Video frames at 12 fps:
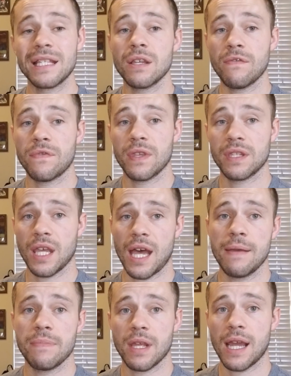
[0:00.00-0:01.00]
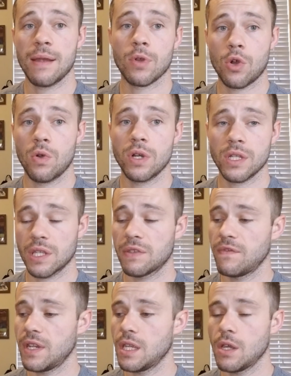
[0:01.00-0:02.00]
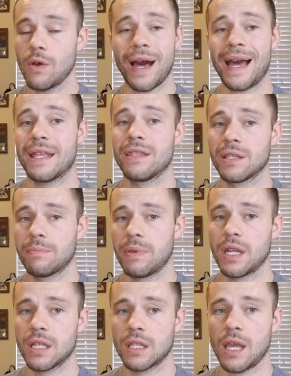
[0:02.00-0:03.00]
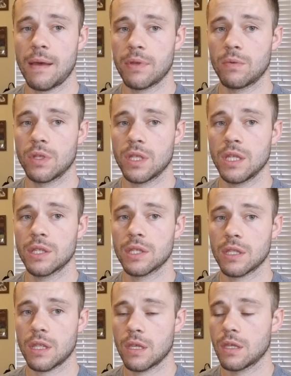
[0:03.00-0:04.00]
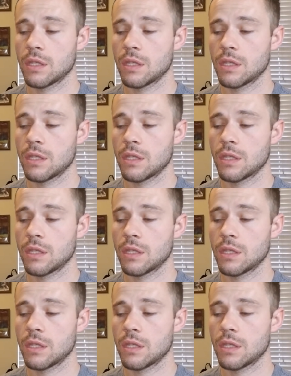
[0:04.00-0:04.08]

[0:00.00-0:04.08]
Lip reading: of the time that I'm recording this video, this pen has not been released.